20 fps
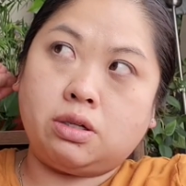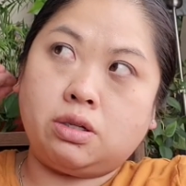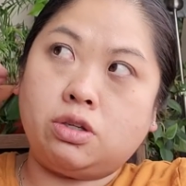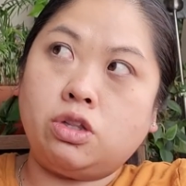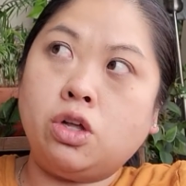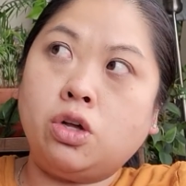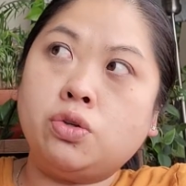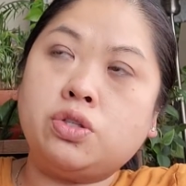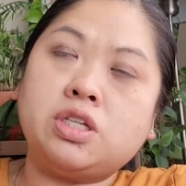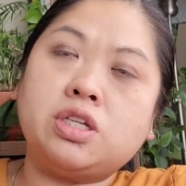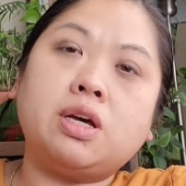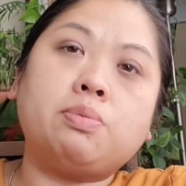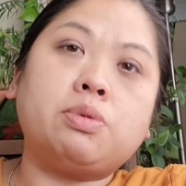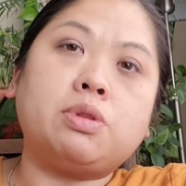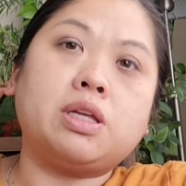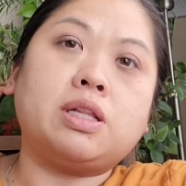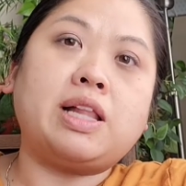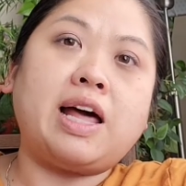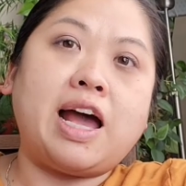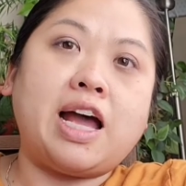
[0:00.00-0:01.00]
closing up
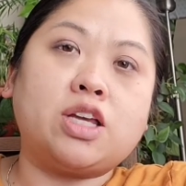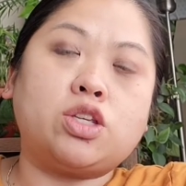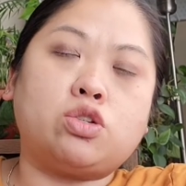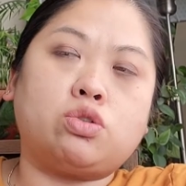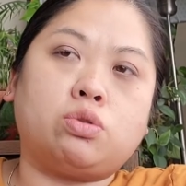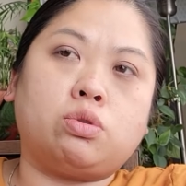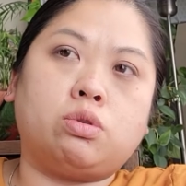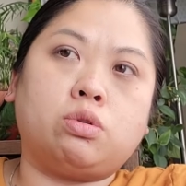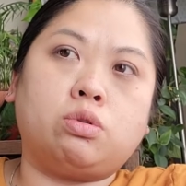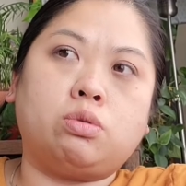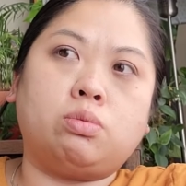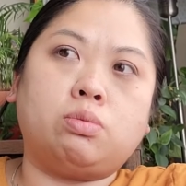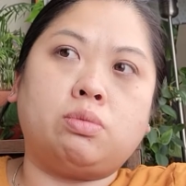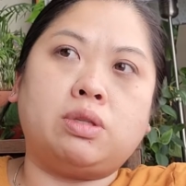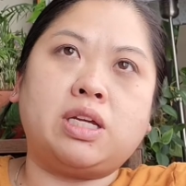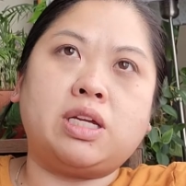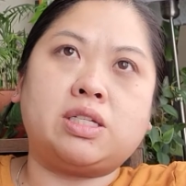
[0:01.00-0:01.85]
the classroom.